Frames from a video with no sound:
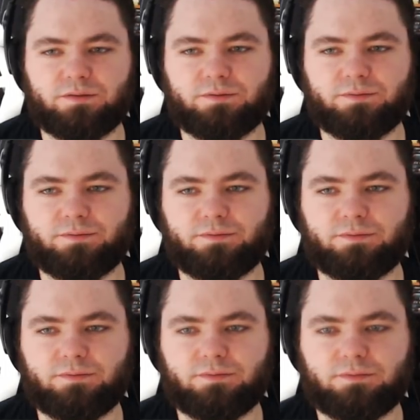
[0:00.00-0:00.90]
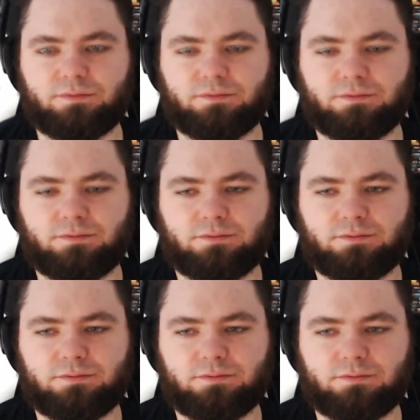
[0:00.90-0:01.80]

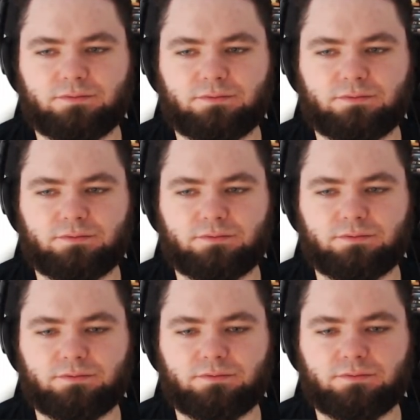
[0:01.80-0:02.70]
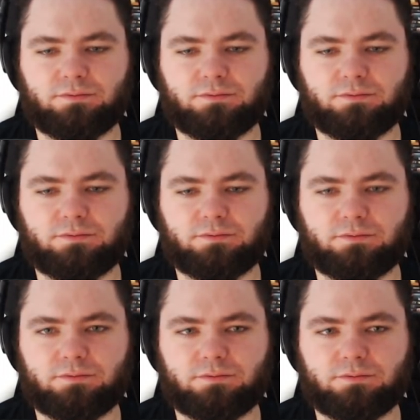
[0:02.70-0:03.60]

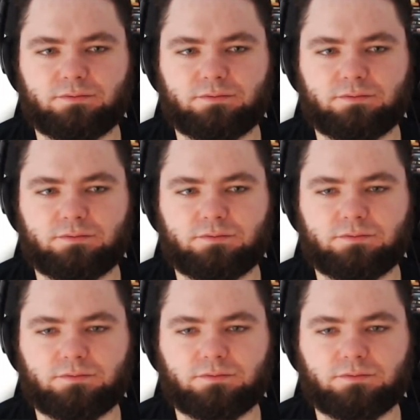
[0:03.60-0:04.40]
(no one is talking)